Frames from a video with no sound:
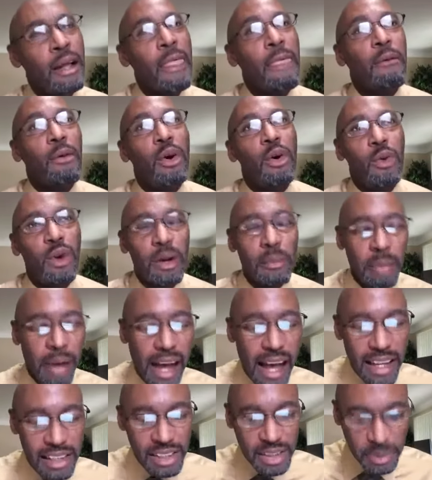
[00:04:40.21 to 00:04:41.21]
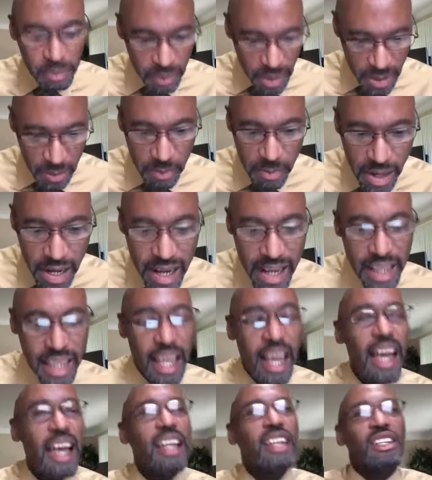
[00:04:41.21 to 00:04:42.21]
Well, what Pastor meant by
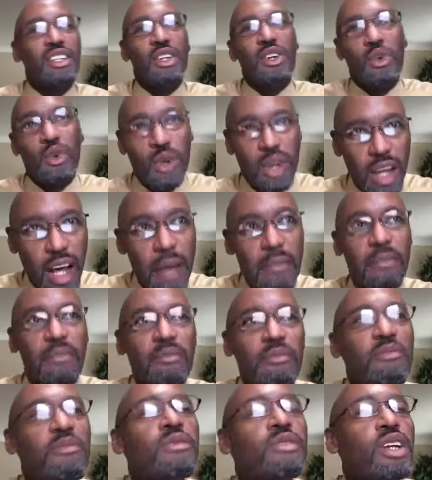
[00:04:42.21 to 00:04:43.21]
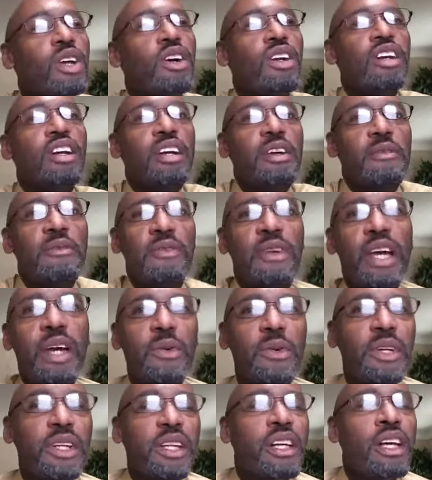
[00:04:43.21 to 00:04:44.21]
that, you know, what I'm going to convey
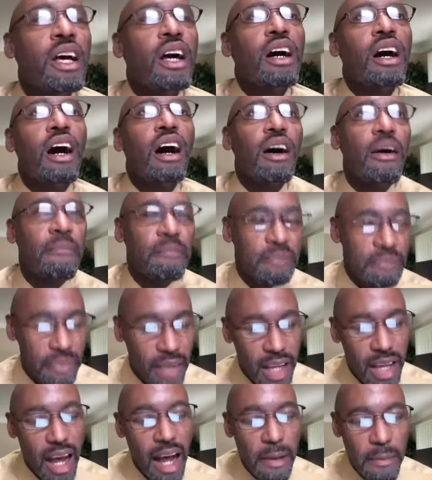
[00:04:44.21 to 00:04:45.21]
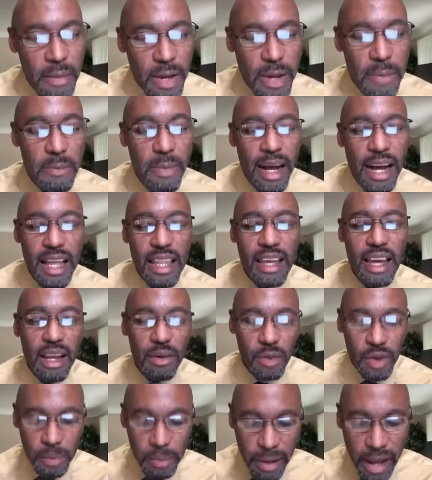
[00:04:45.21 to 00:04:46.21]
with um, I mean by that,
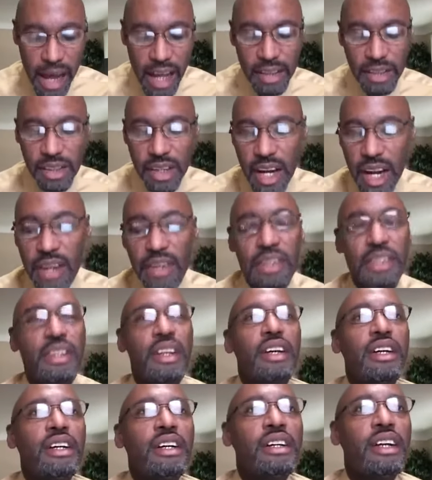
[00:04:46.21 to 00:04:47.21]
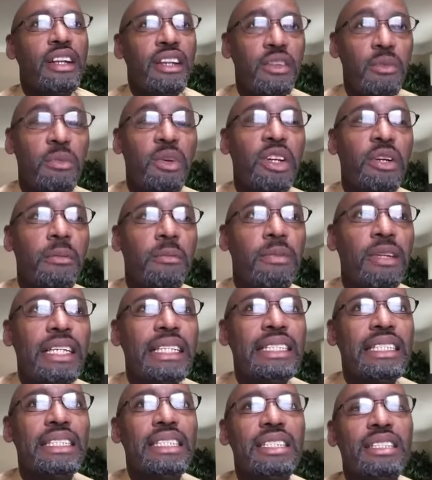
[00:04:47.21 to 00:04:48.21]
what Pastor has shared, and it's been a
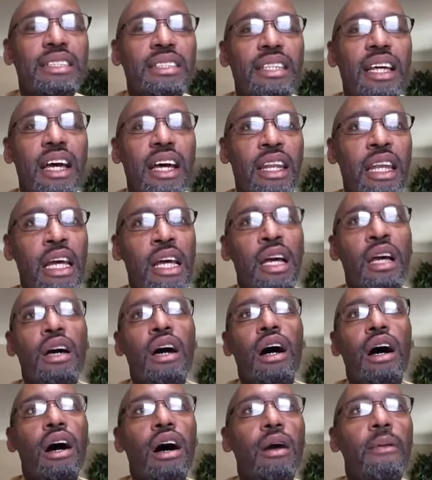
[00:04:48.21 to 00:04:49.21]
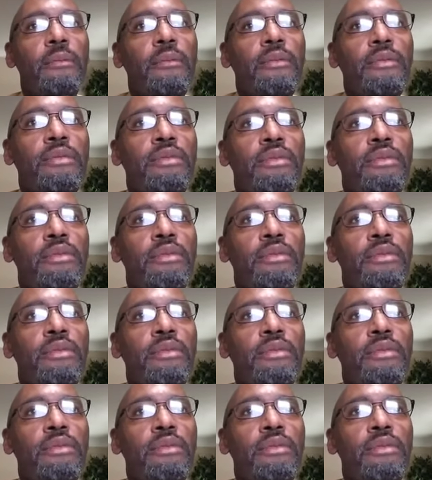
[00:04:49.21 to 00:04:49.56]
blessing, is that um,